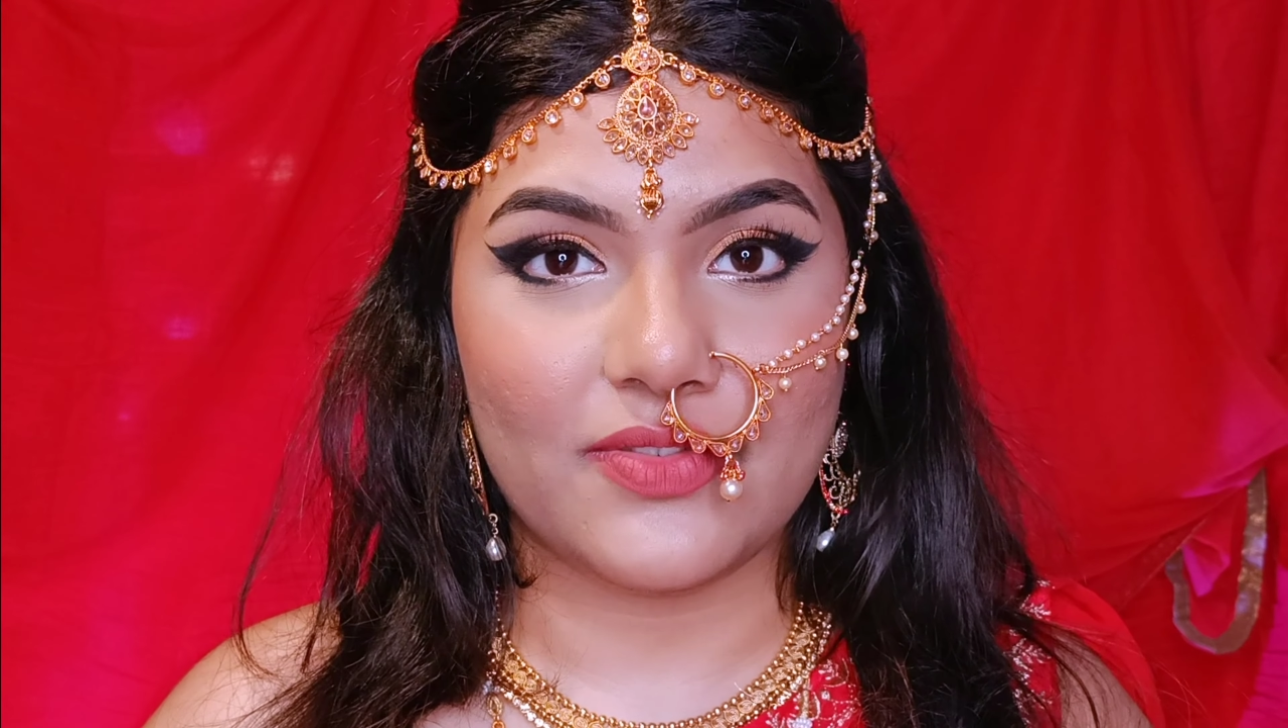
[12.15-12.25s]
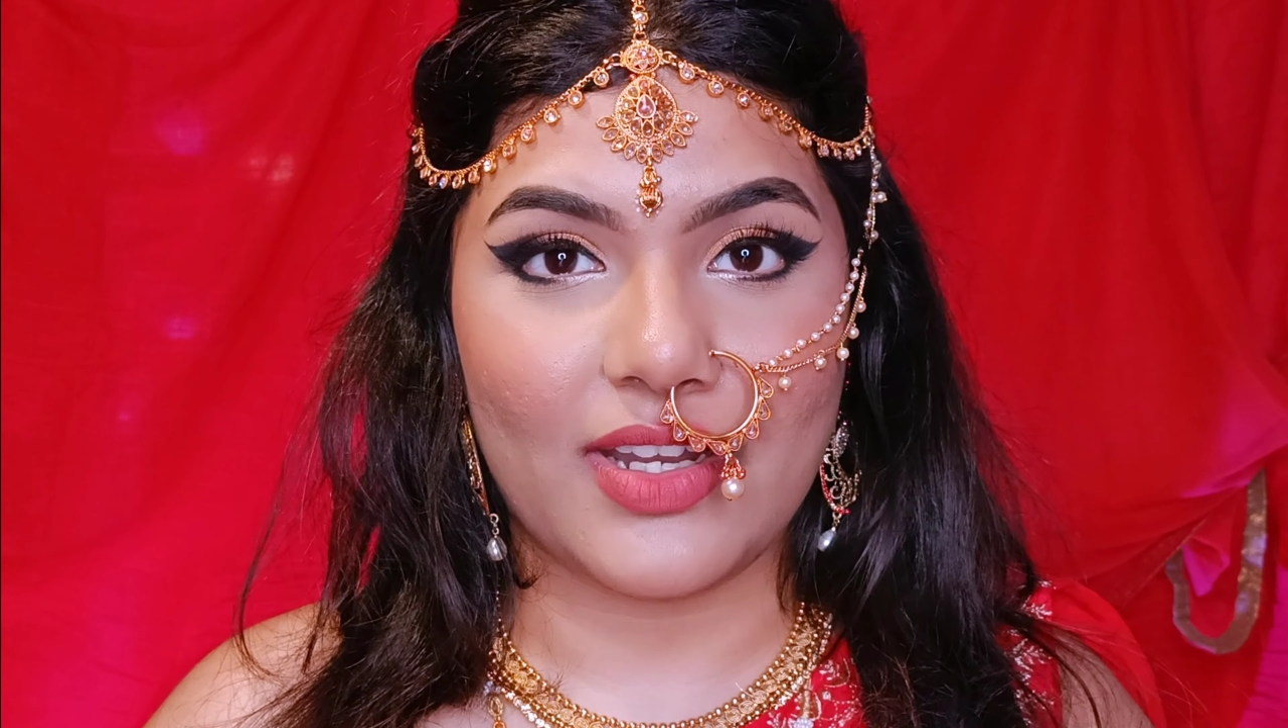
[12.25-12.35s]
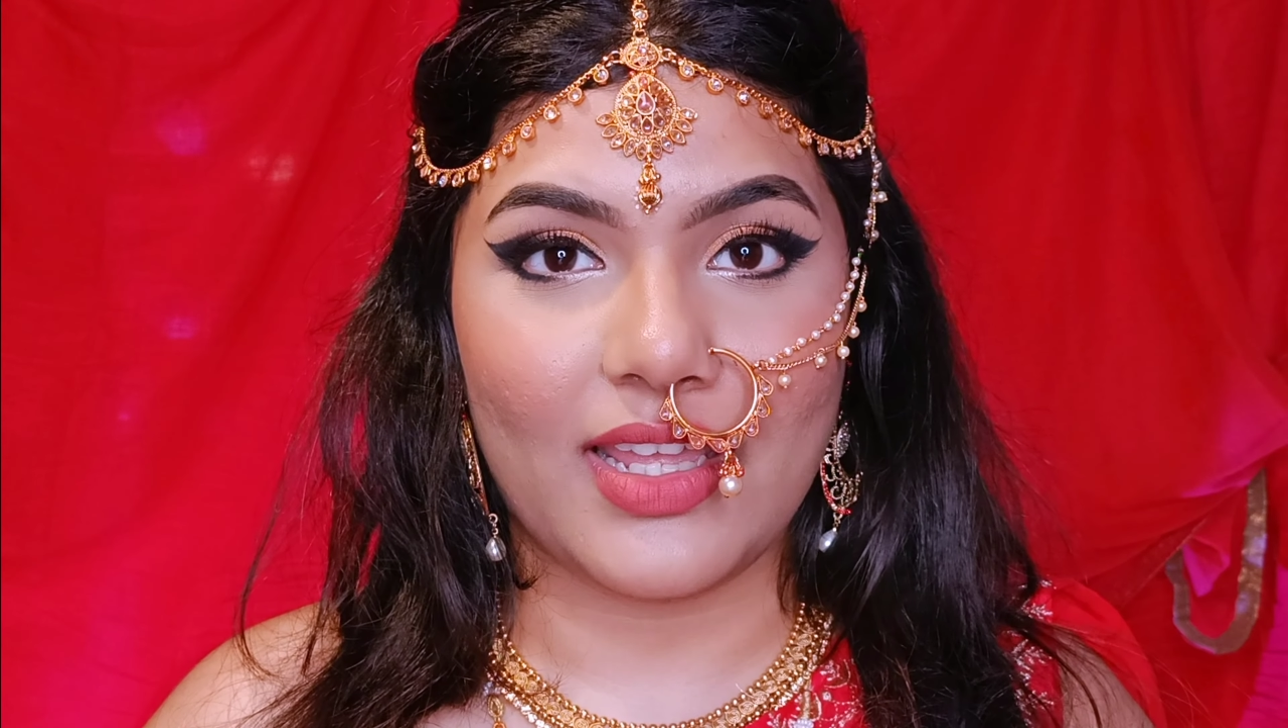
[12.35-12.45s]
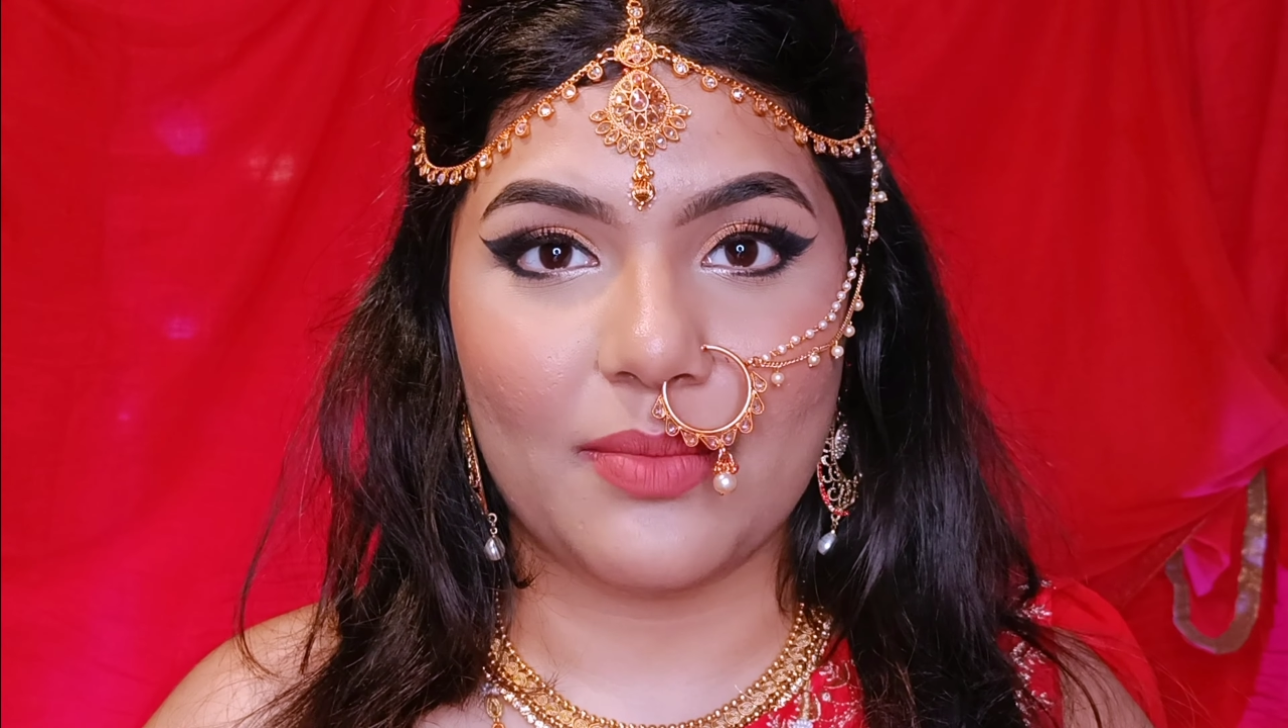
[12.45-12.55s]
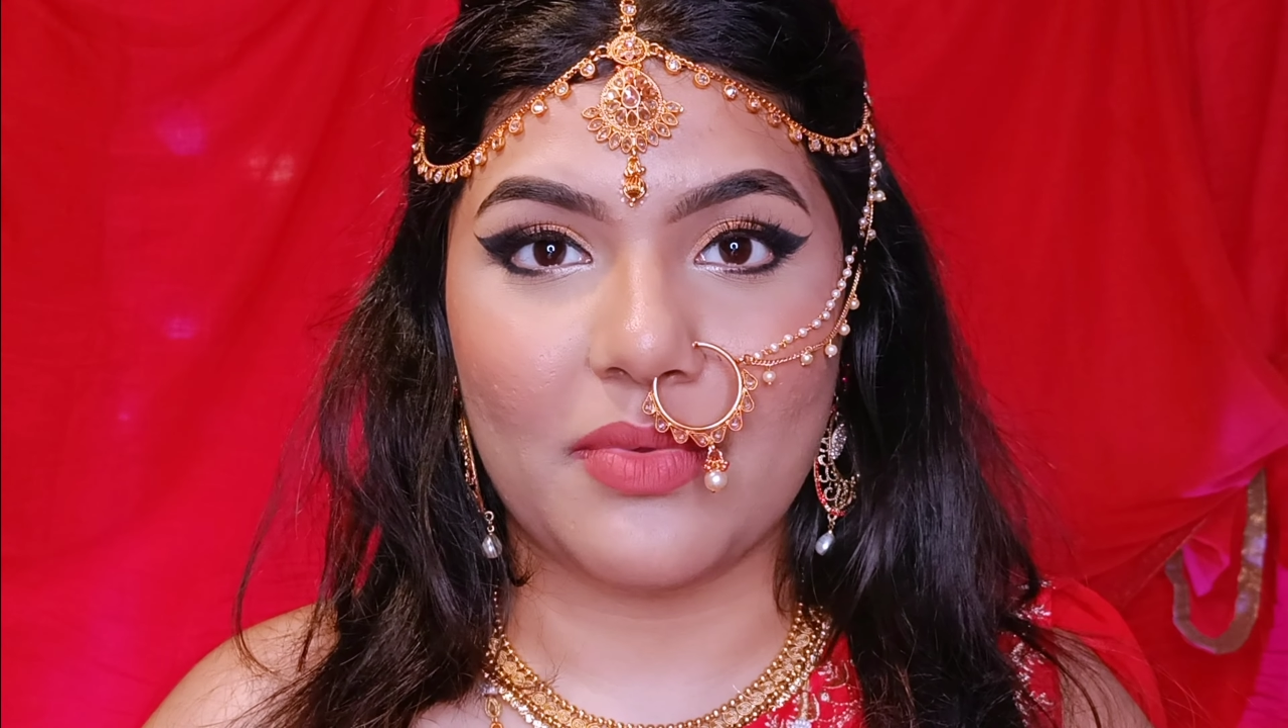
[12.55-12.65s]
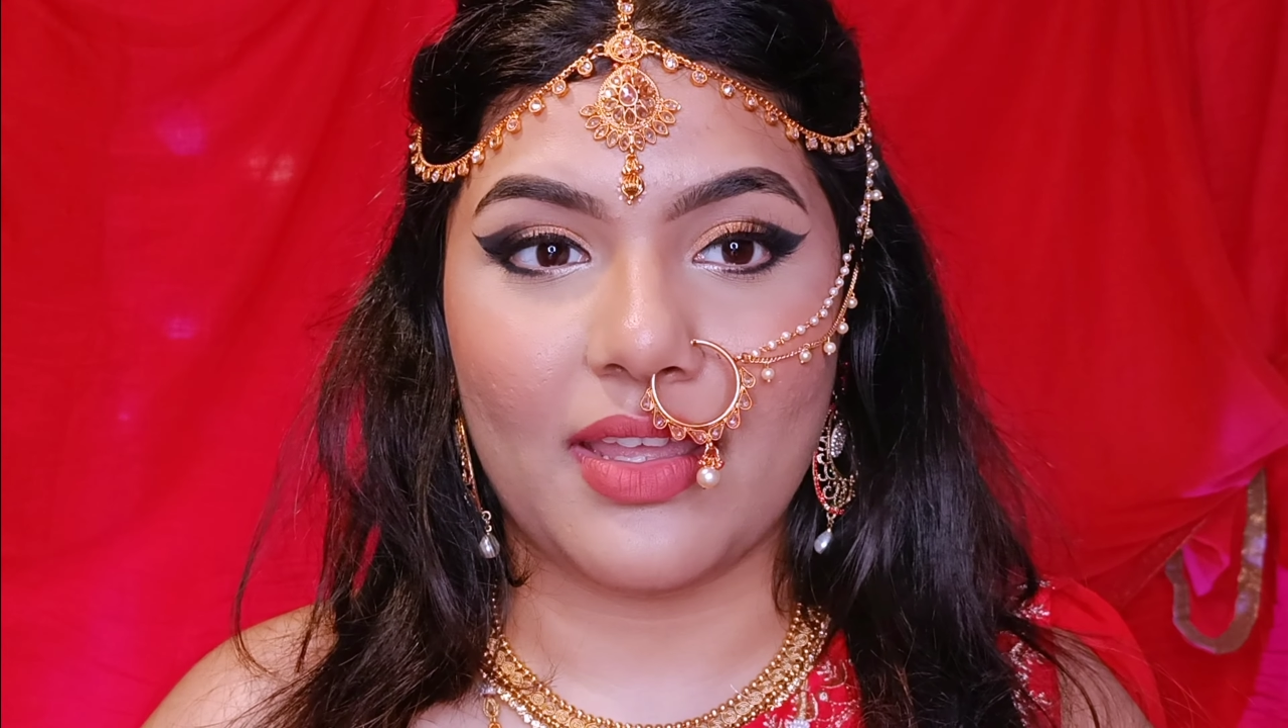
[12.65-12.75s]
of time,